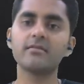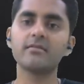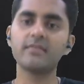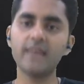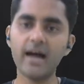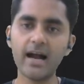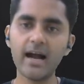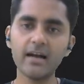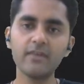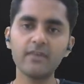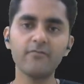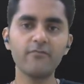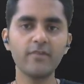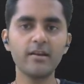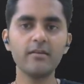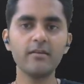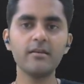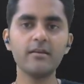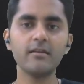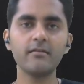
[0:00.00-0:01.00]
that
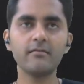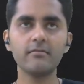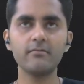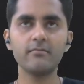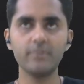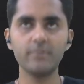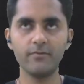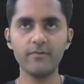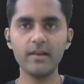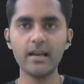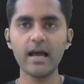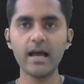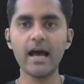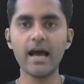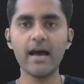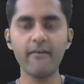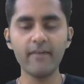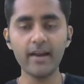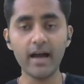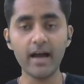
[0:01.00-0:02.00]
will
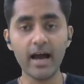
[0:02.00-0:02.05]
have an